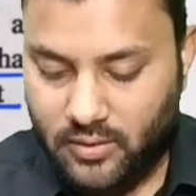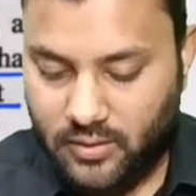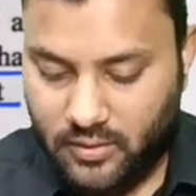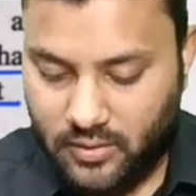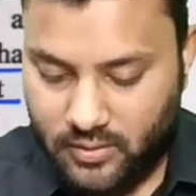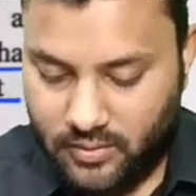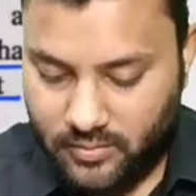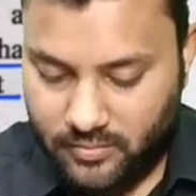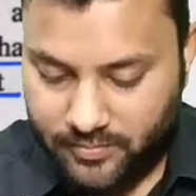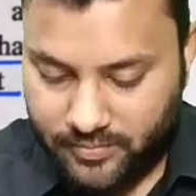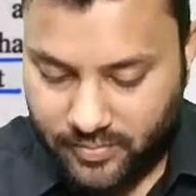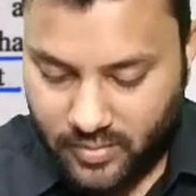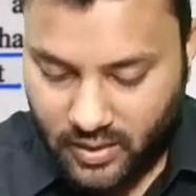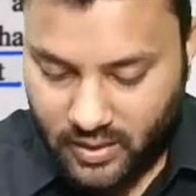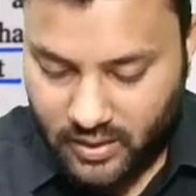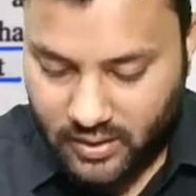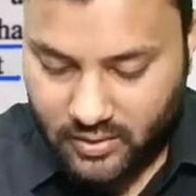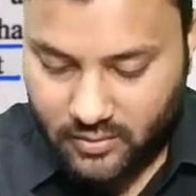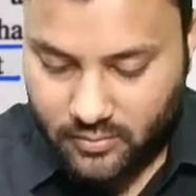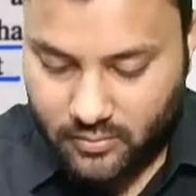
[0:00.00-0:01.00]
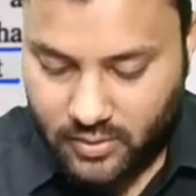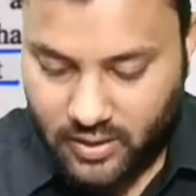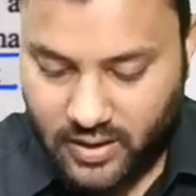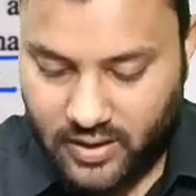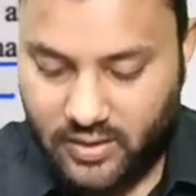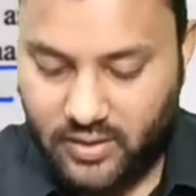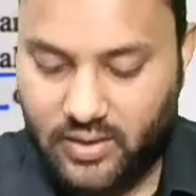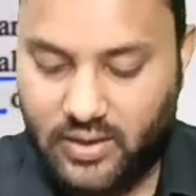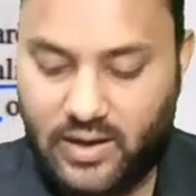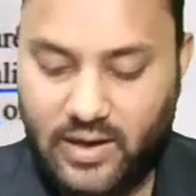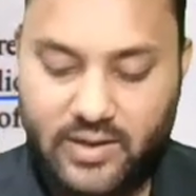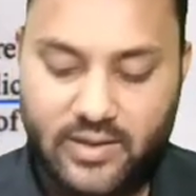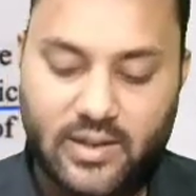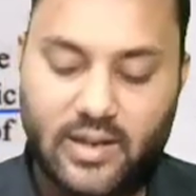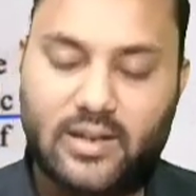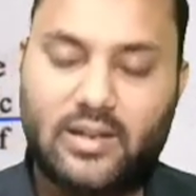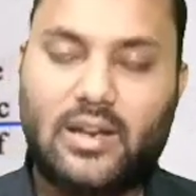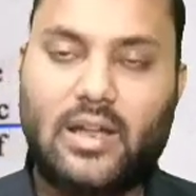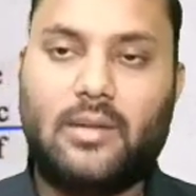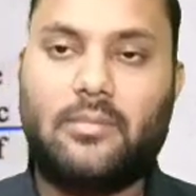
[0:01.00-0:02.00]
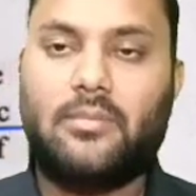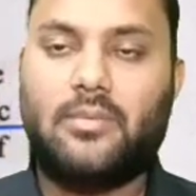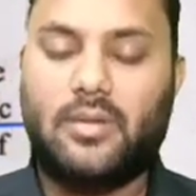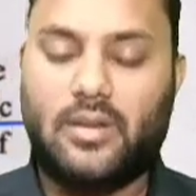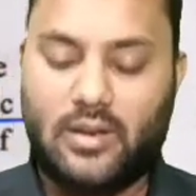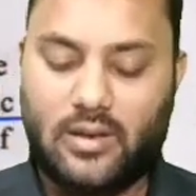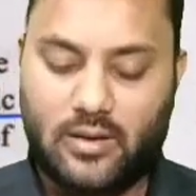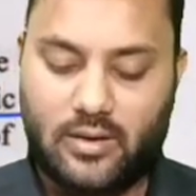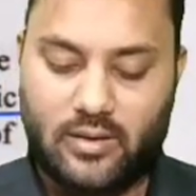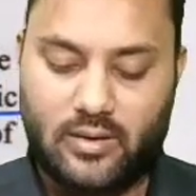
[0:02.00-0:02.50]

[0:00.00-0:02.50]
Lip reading: at that time